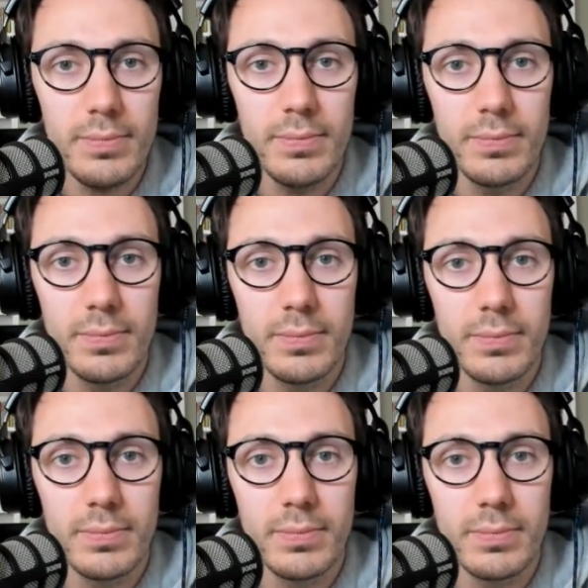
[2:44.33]

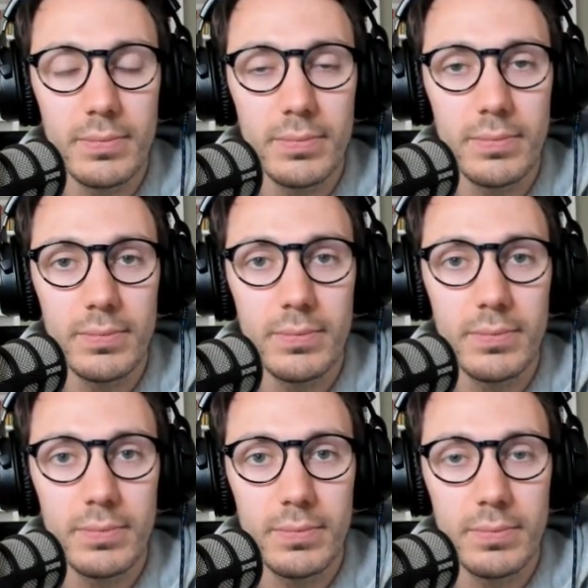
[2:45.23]

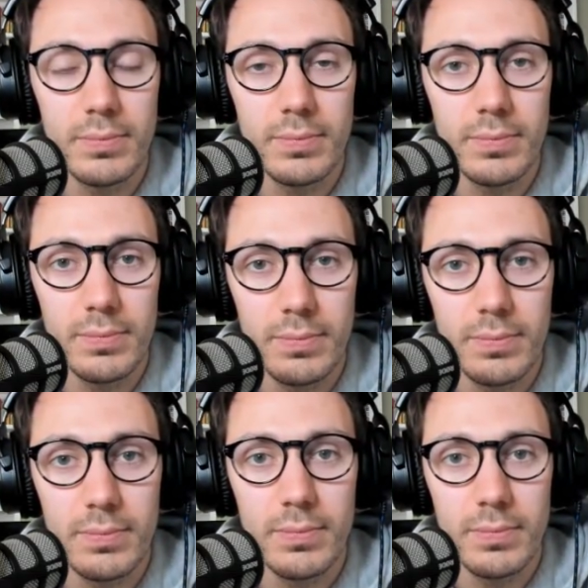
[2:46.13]

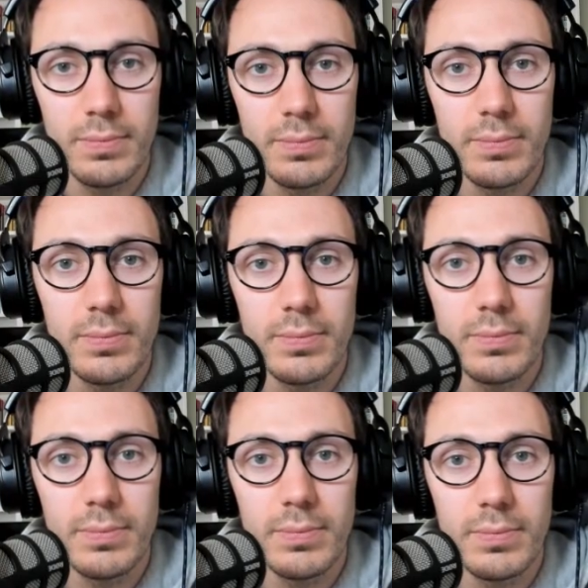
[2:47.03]

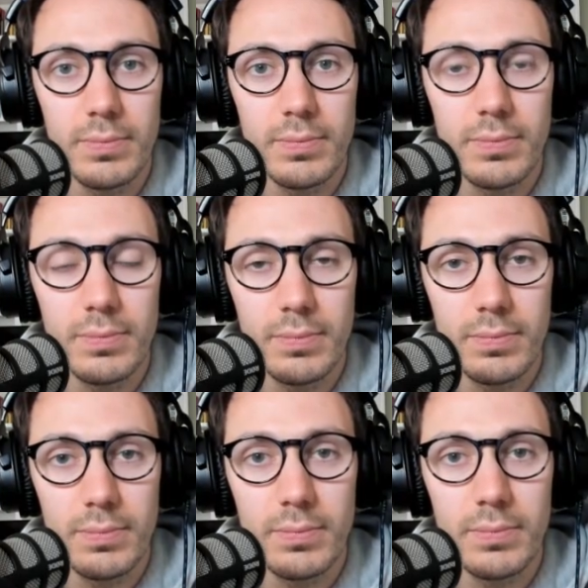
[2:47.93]

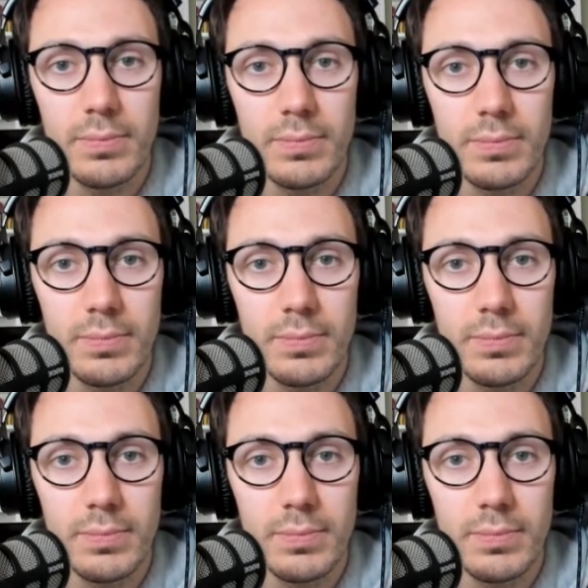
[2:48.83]
[no speech]